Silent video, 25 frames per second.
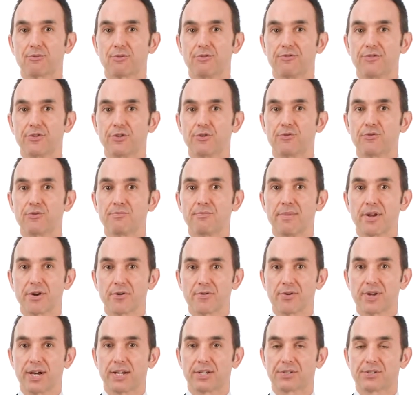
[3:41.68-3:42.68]
review and
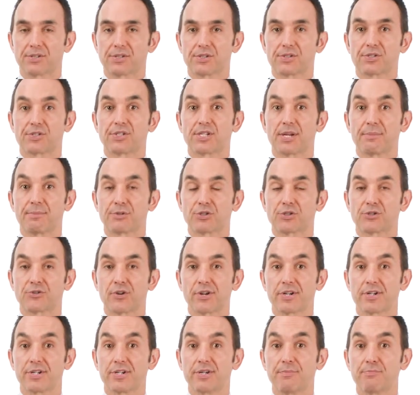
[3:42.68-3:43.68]
meta-analysis
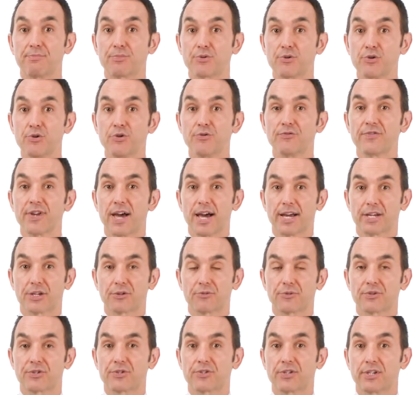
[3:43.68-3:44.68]
demonstrated improved
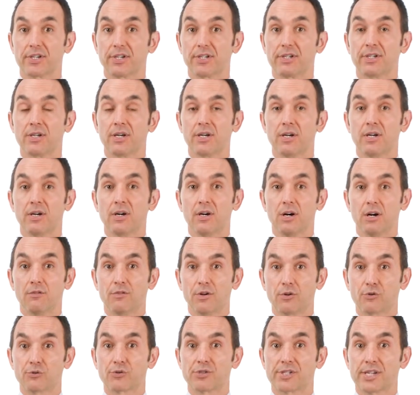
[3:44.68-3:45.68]
accuracy of
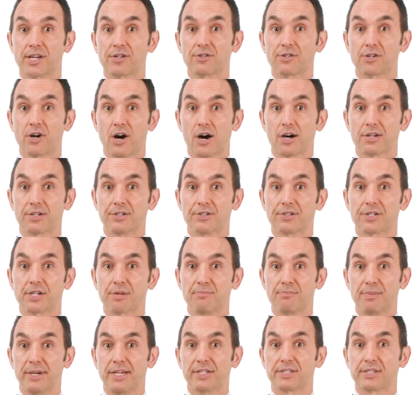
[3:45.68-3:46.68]
ultrasound-guided
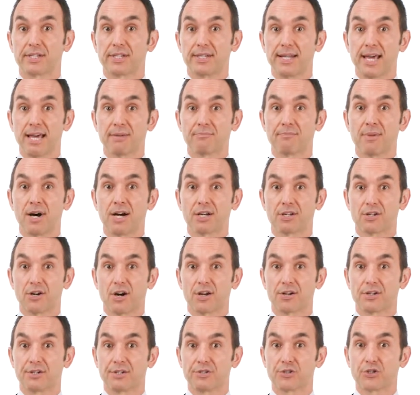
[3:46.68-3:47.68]
compared to
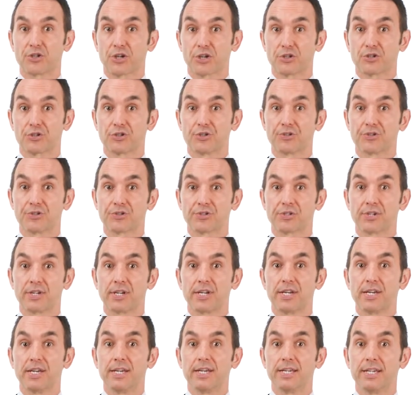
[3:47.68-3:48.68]
landmark-guided injections
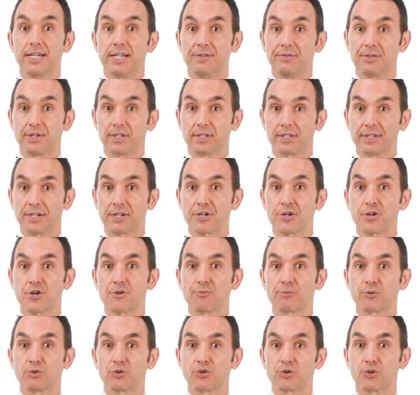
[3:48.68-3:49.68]
in the
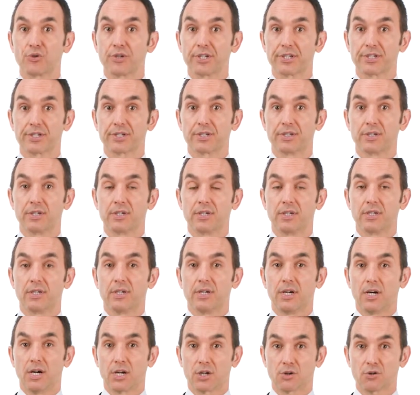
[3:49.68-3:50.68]
glenohumeral joint,
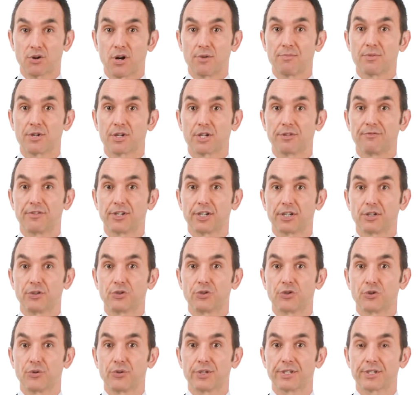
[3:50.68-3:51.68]
acromioclavicular
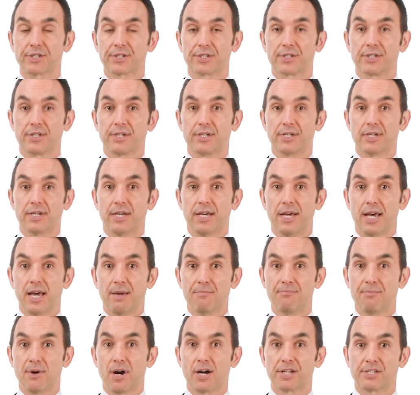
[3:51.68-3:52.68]
joint,
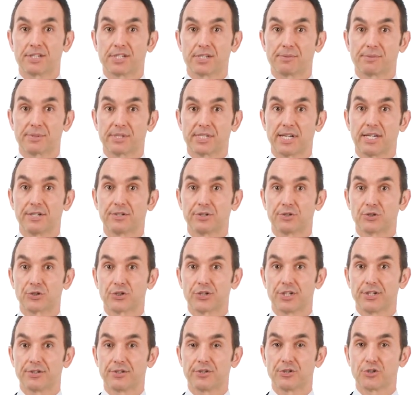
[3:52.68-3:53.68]
and biceps tendon
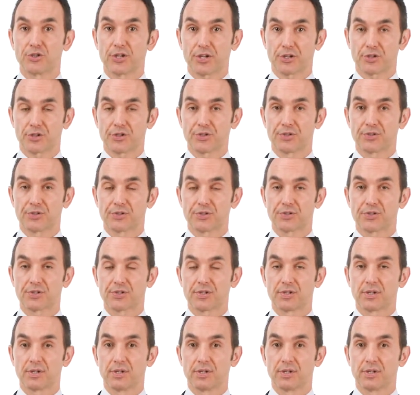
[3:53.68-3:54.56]
sheath injections.